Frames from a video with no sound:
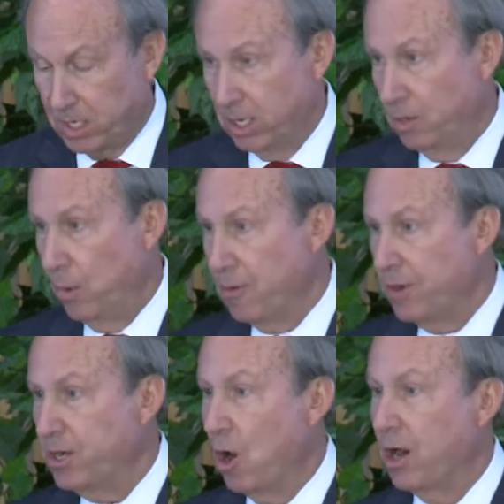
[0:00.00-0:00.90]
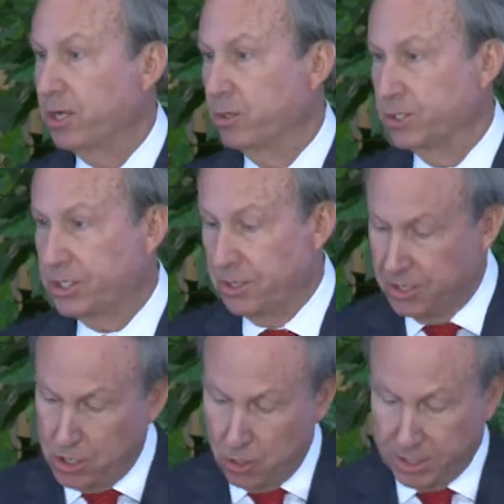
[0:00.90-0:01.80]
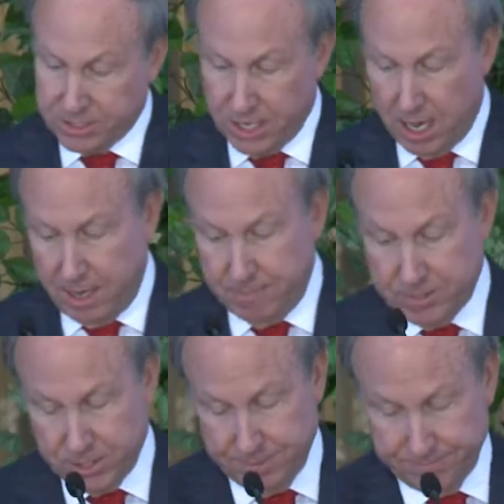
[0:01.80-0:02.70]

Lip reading: We read articles in the New York Times,